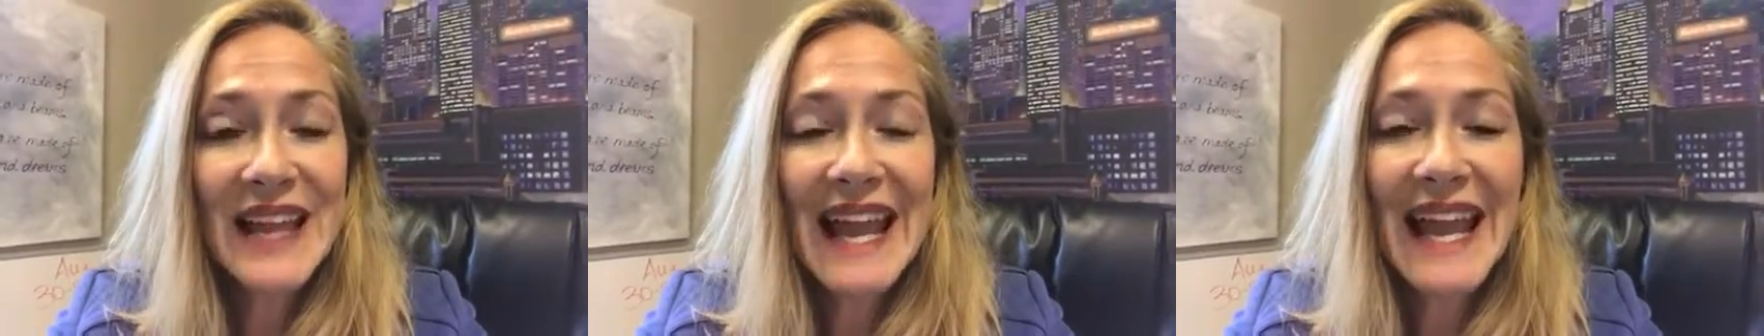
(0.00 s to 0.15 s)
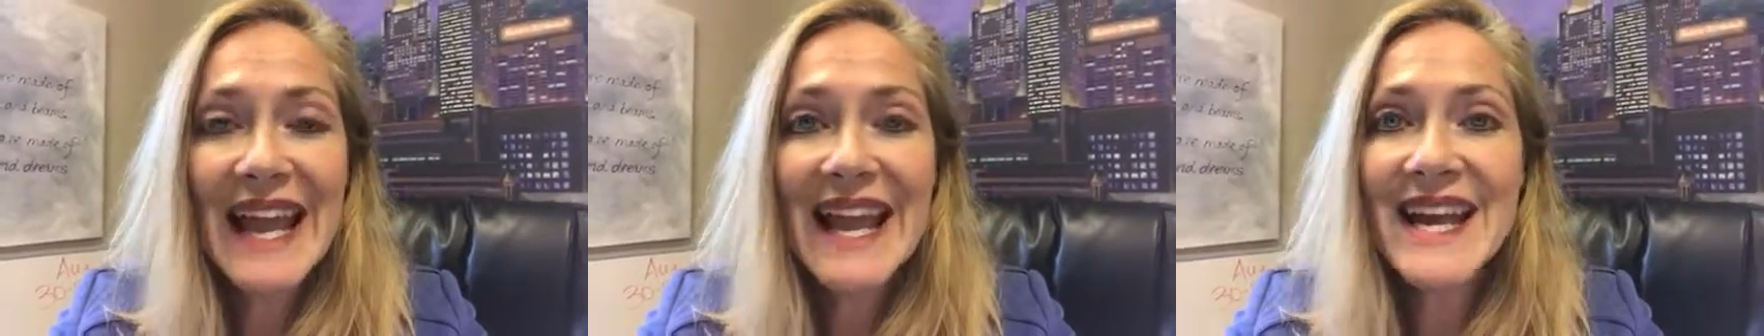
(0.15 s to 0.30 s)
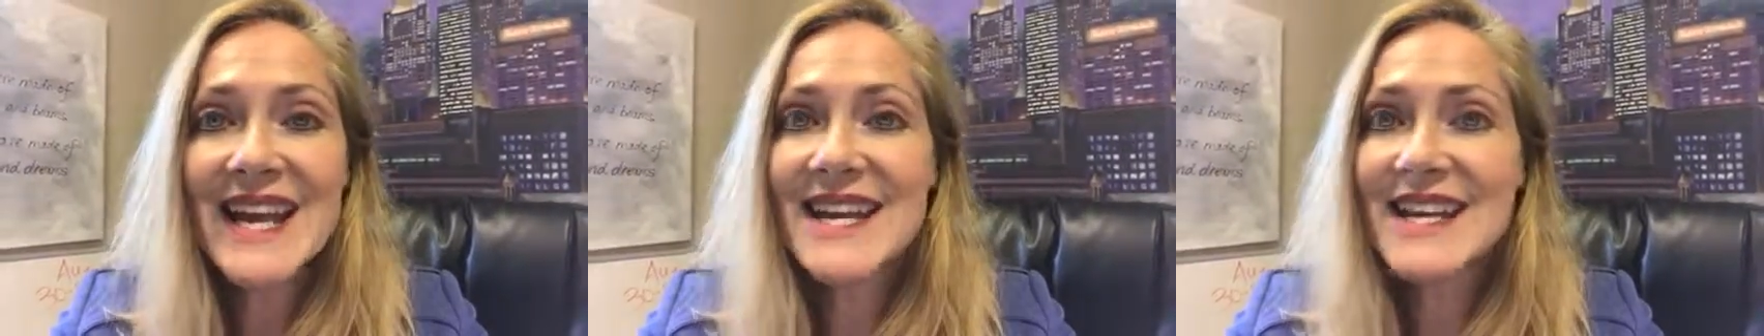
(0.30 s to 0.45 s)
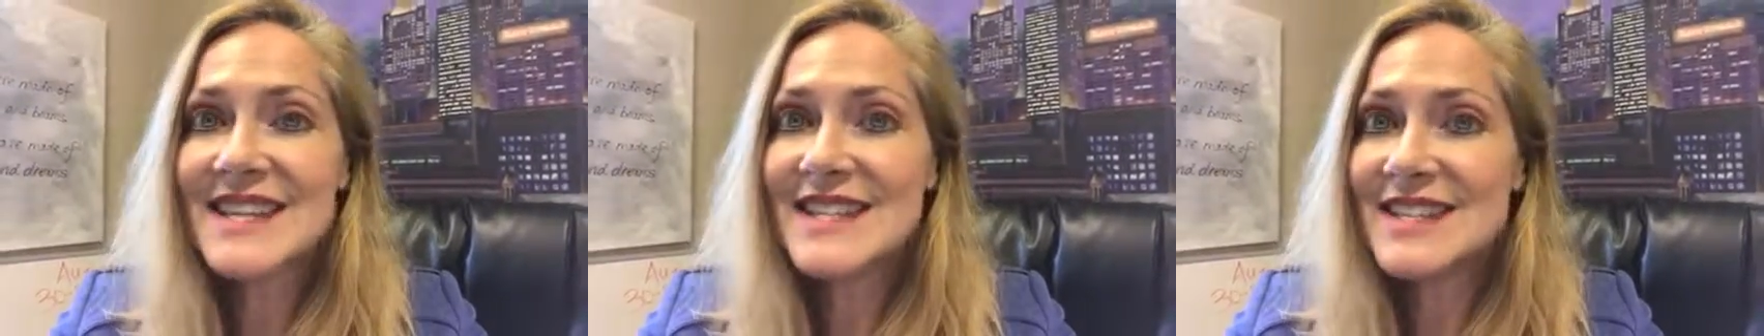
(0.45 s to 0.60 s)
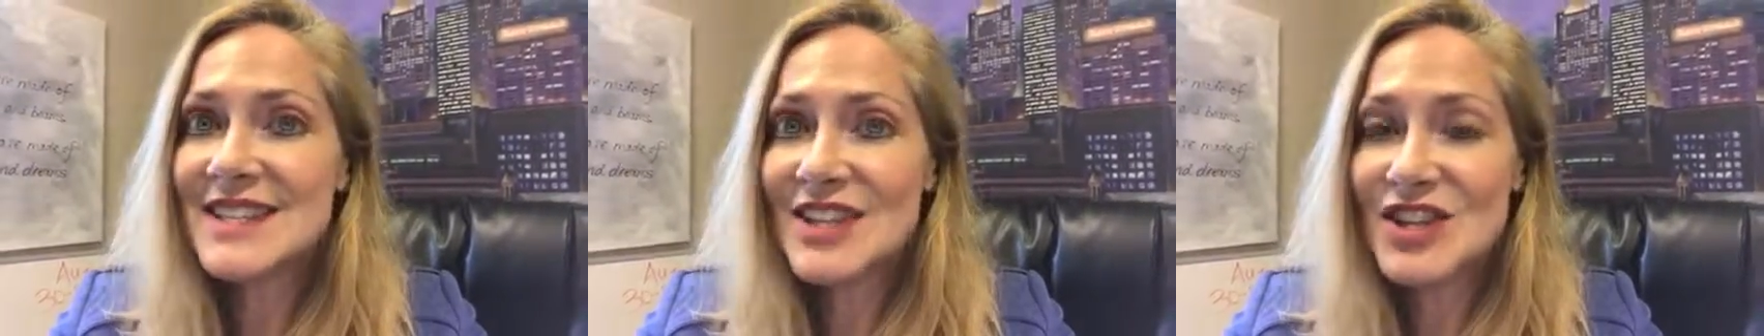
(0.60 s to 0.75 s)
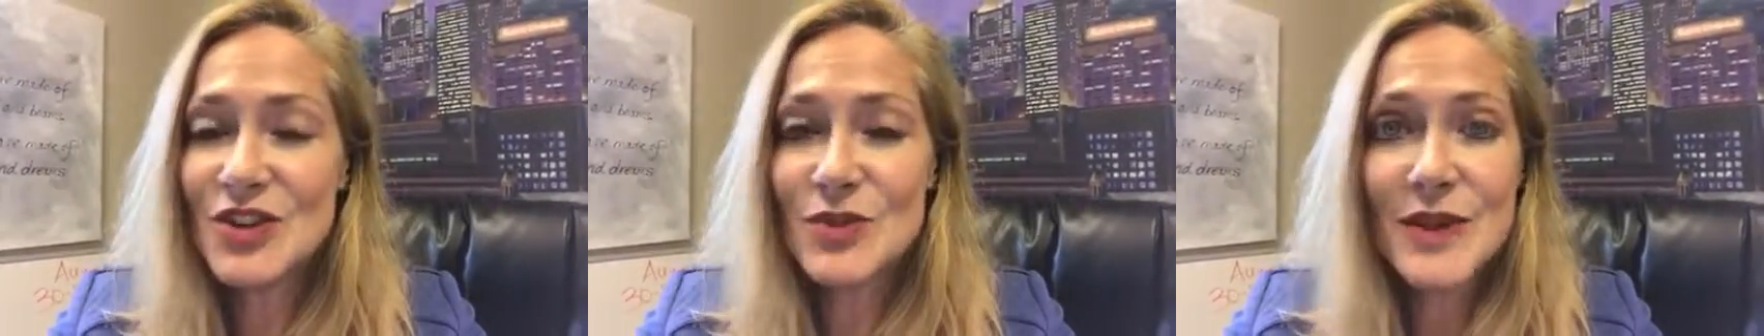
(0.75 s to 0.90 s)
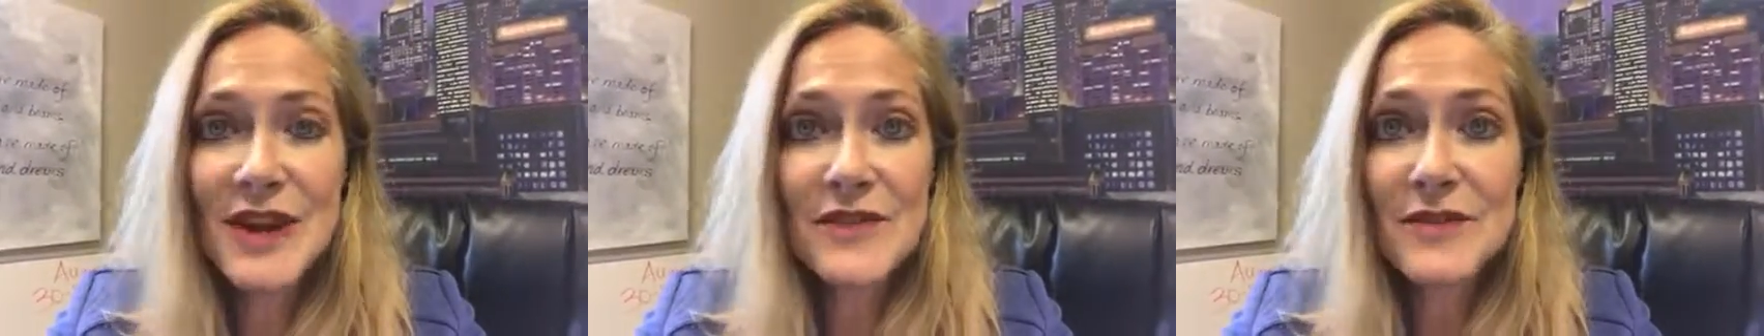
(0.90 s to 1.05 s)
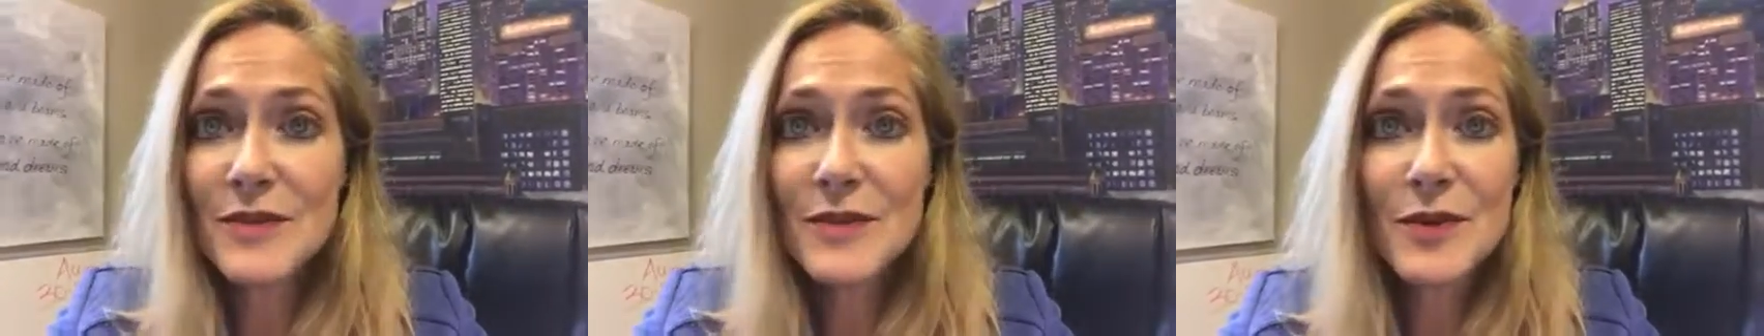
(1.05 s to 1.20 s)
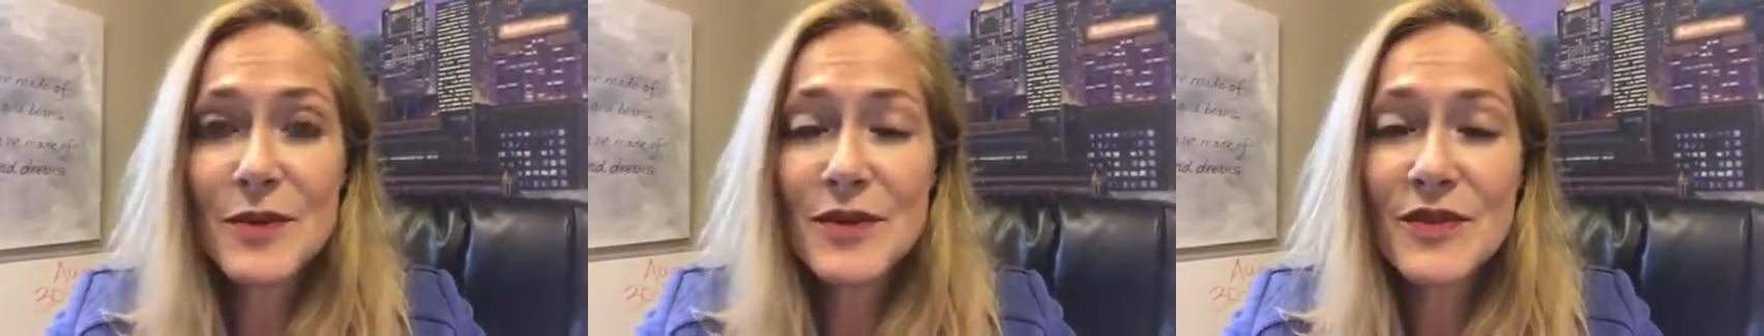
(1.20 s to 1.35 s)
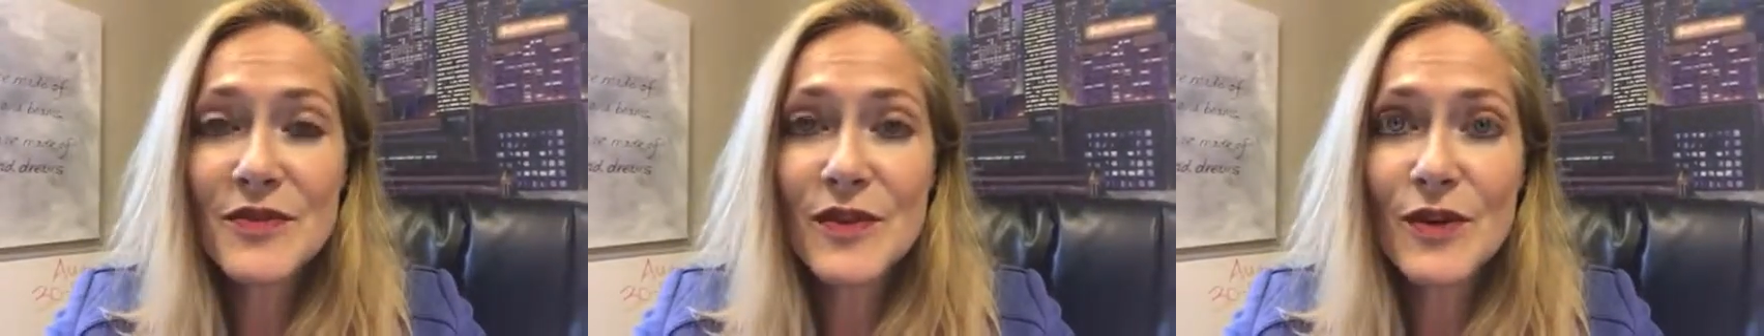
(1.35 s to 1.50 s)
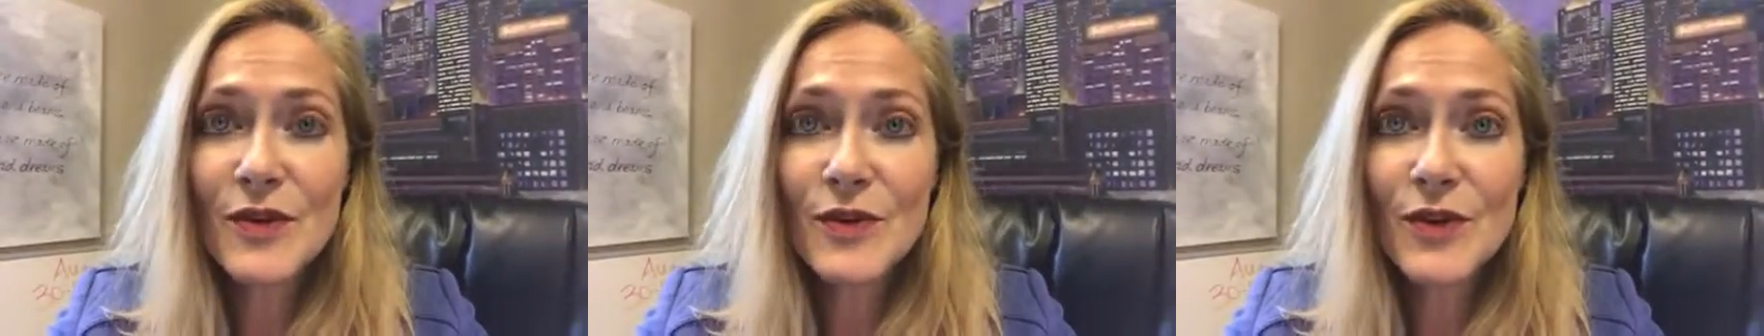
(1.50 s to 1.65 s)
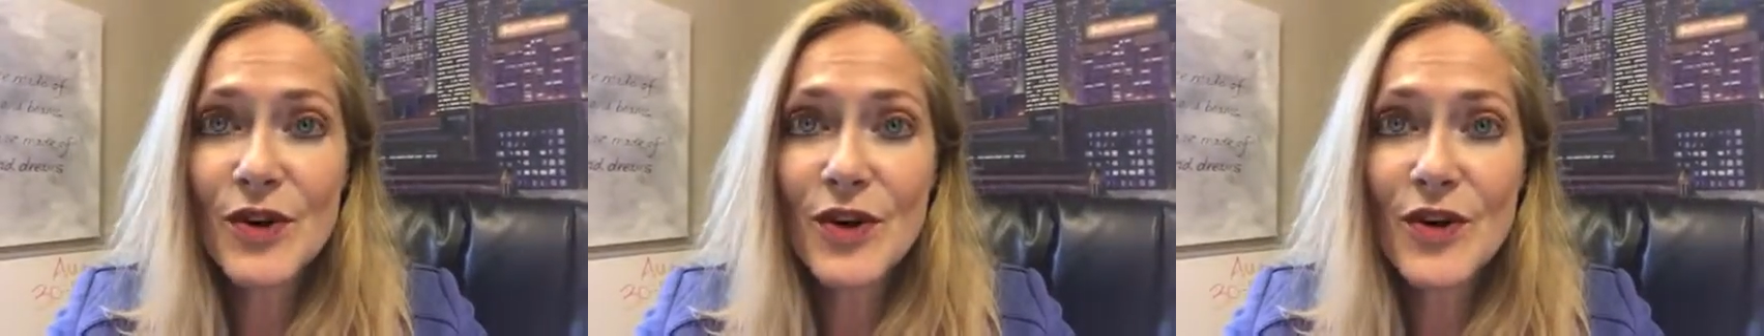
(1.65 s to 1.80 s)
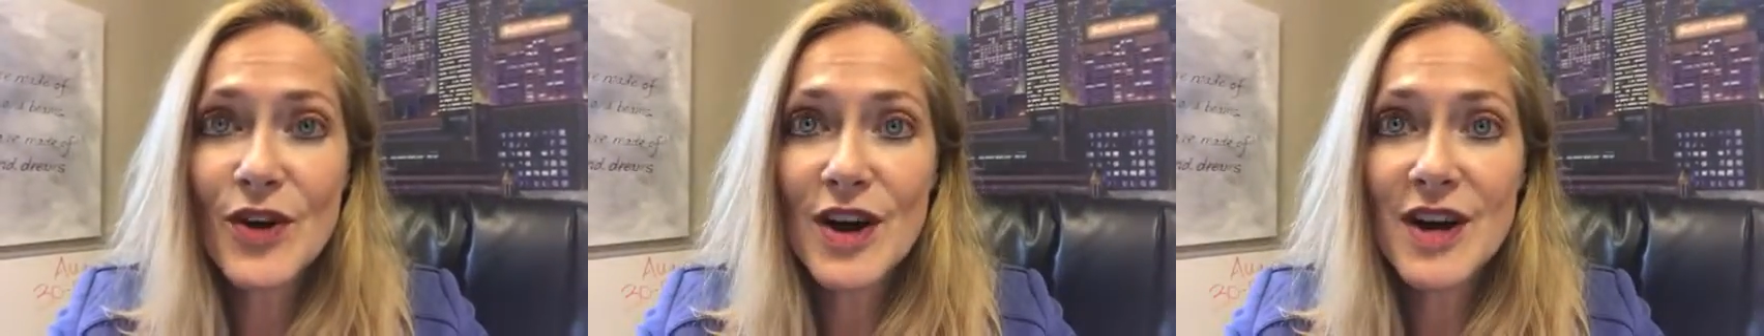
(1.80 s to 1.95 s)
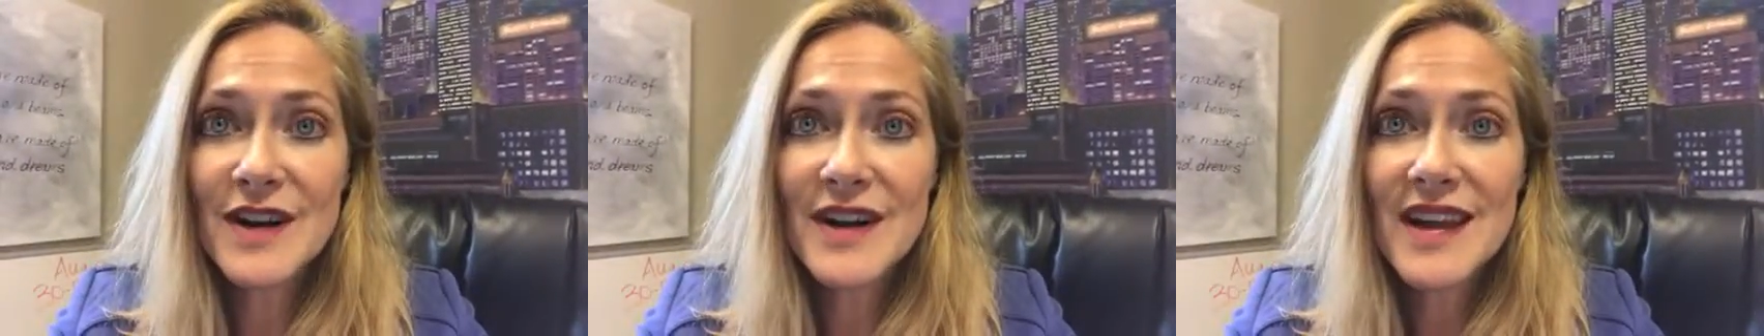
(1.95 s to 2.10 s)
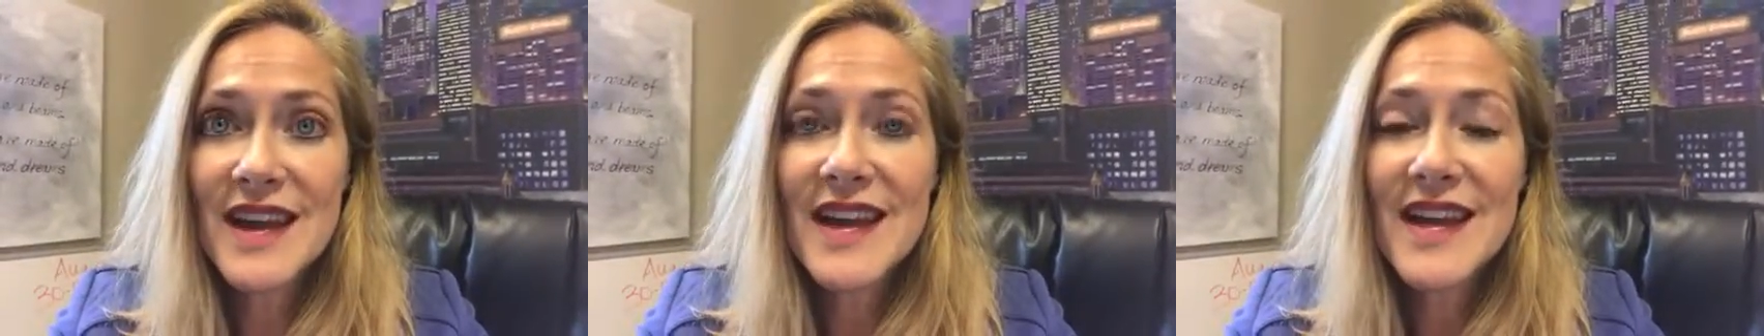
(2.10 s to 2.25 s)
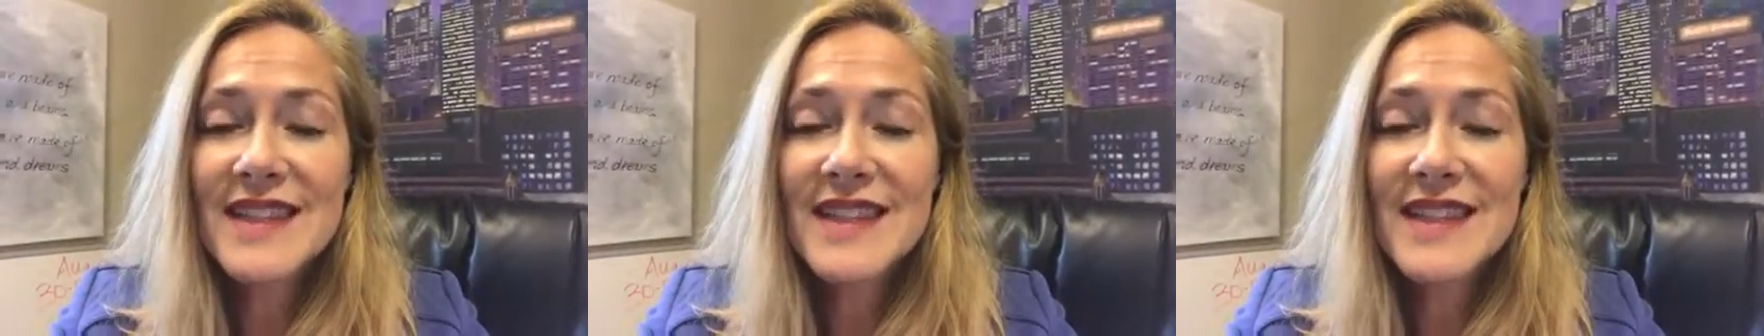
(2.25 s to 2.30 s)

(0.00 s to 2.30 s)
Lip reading: And you give them the referral card.